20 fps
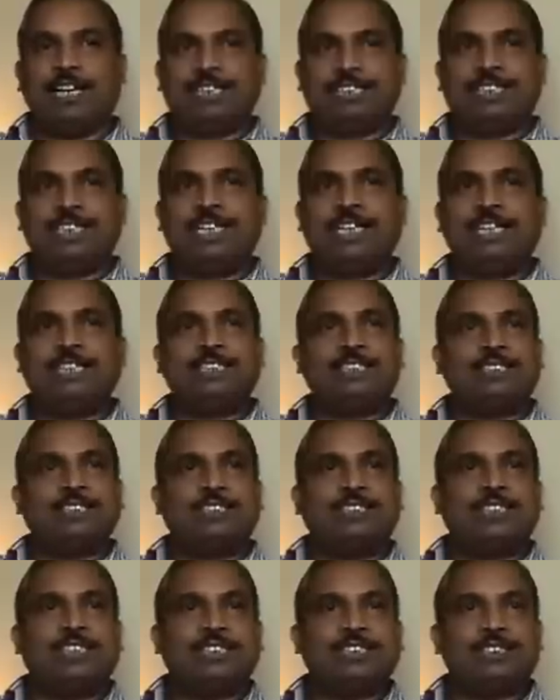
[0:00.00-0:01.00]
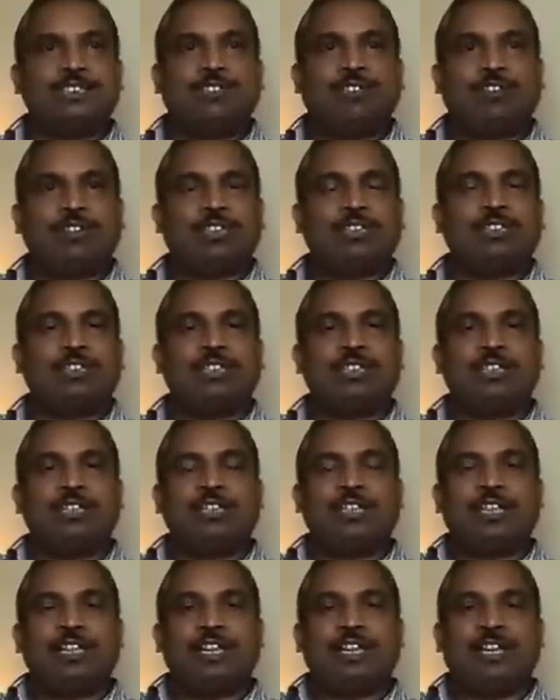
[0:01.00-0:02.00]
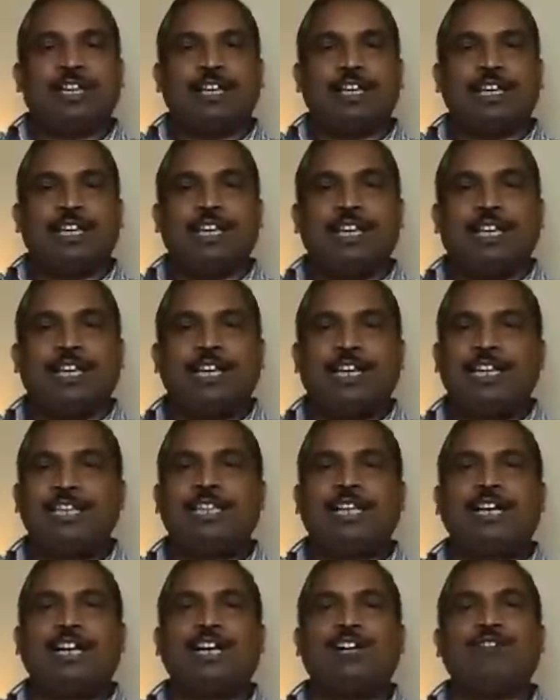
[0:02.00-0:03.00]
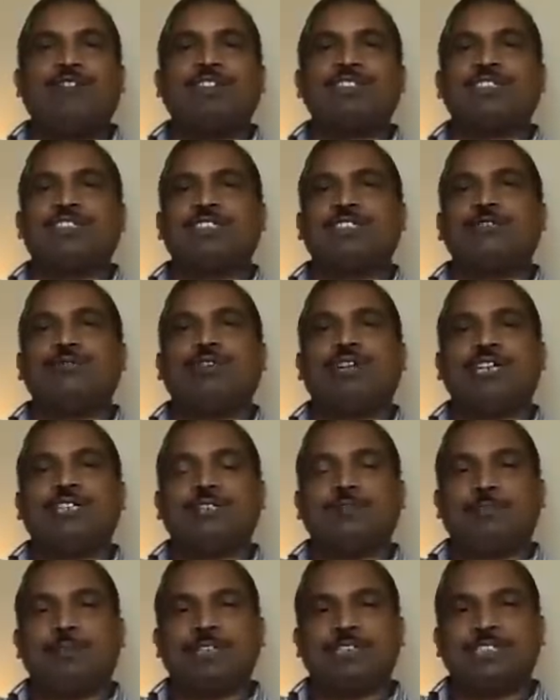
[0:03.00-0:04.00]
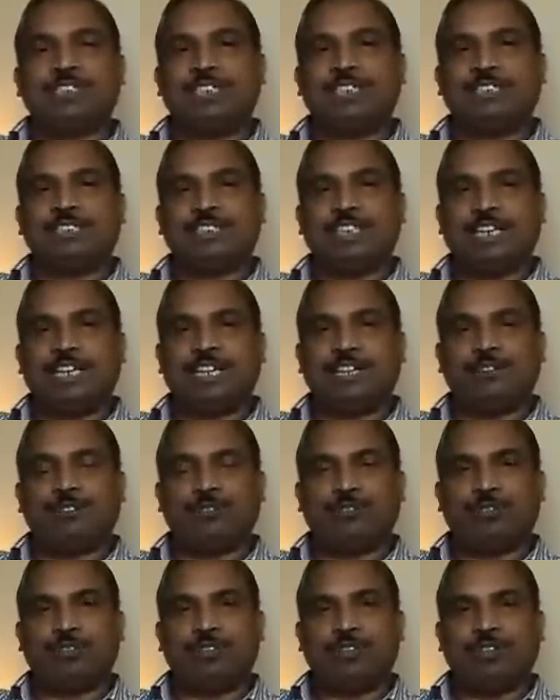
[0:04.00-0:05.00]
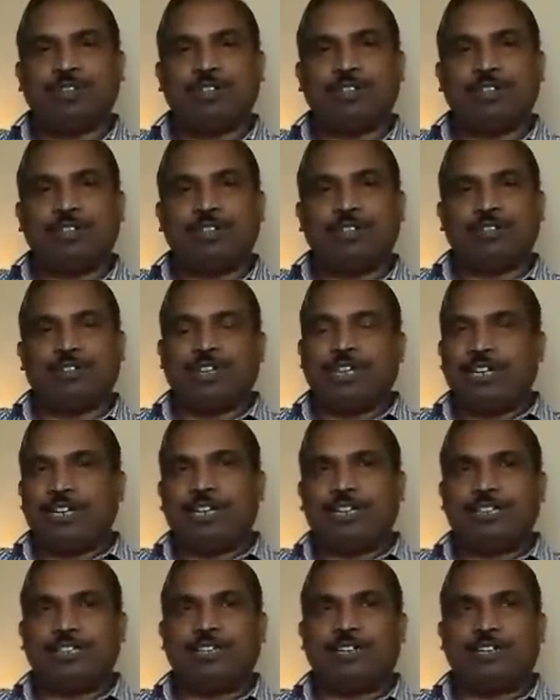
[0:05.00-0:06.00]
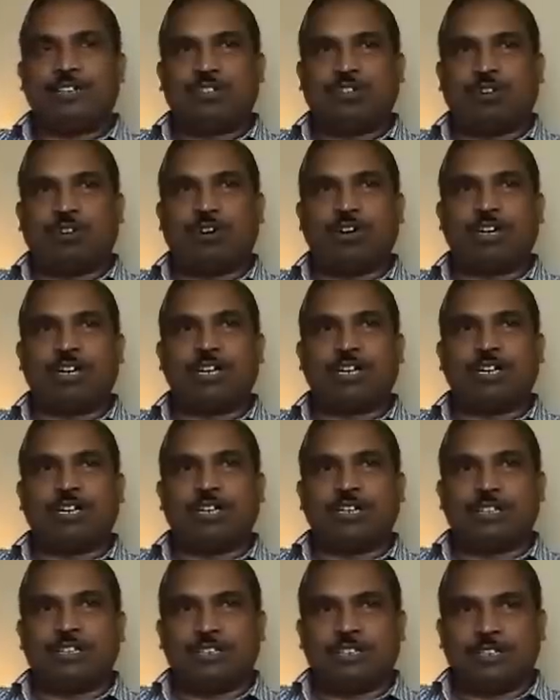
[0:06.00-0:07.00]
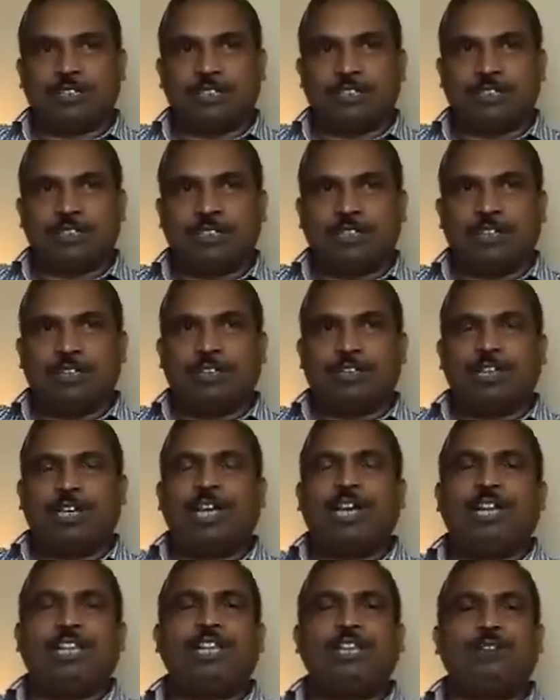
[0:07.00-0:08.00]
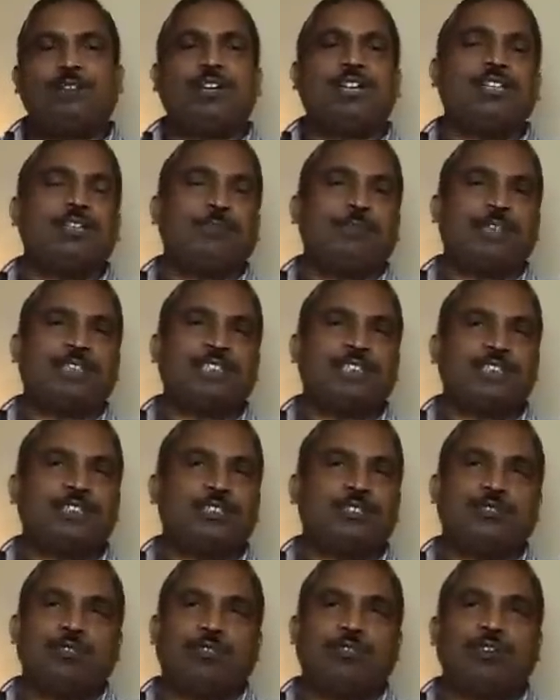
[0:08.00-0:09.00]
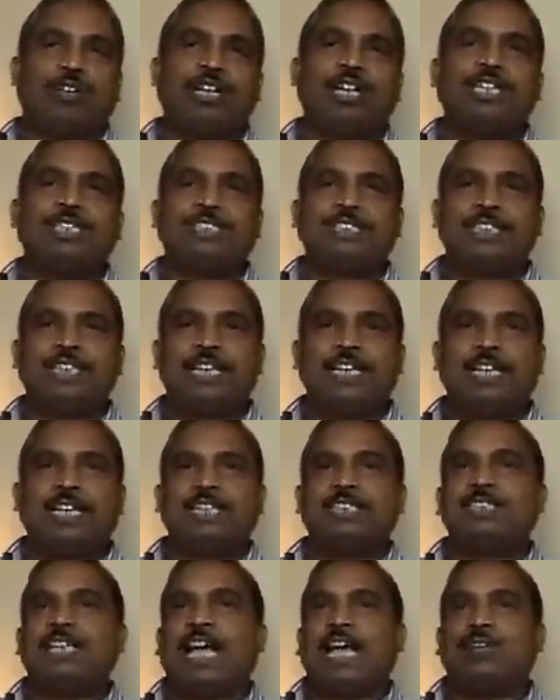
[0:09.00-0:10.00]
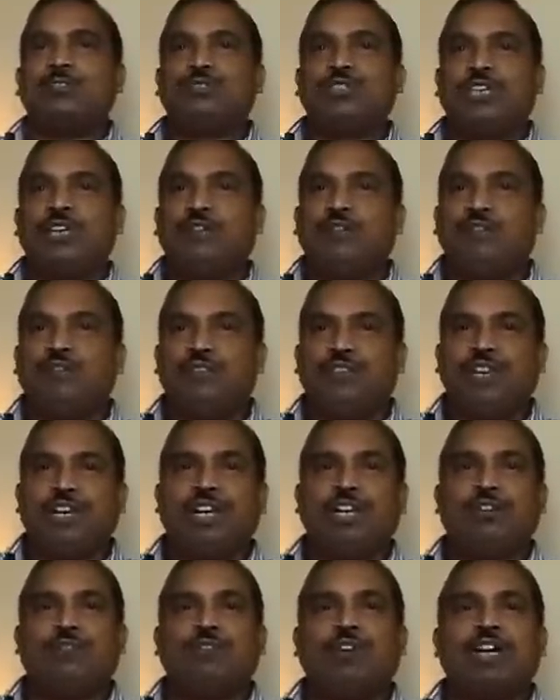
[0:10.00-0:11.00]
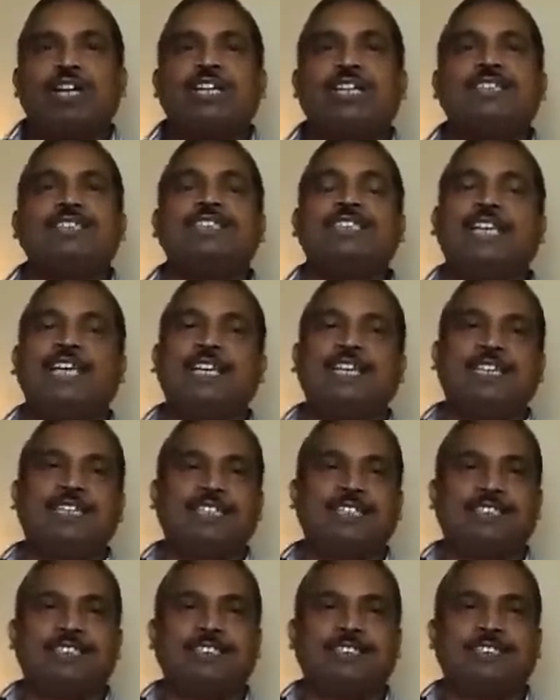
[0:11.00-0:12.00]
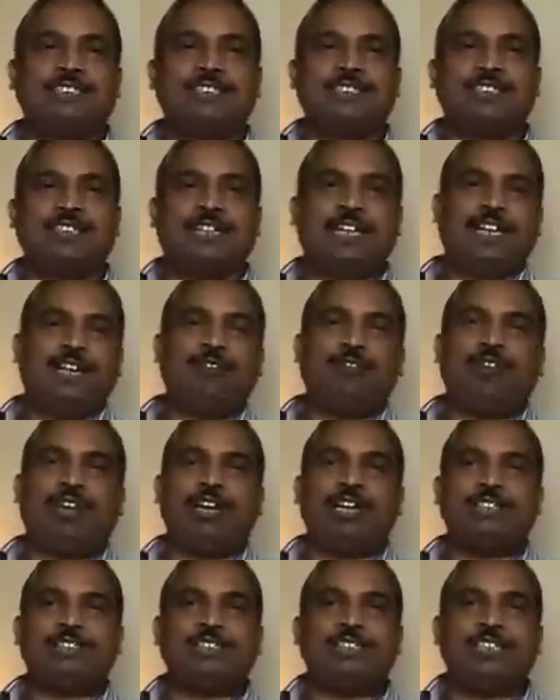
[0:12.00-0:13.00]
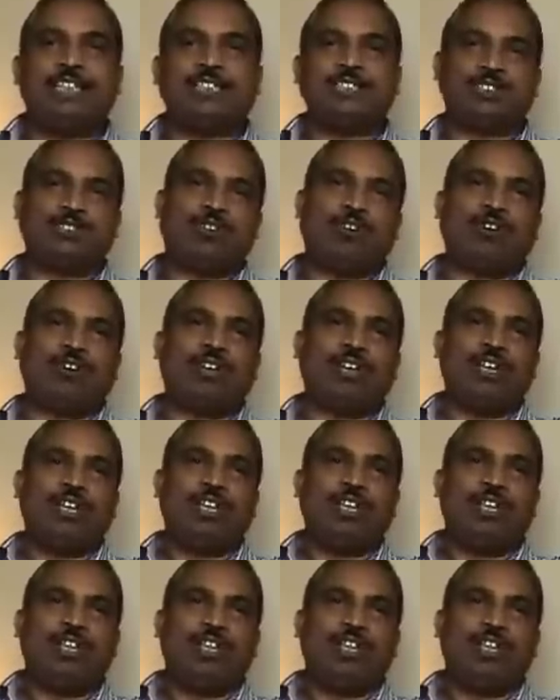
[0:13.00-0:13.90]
Listening is just not hearing the conversation what the patient is telling you, or hearing the talk, anything what the patient is. No, listening is actually feeling what he is saying. Like we are listening a song.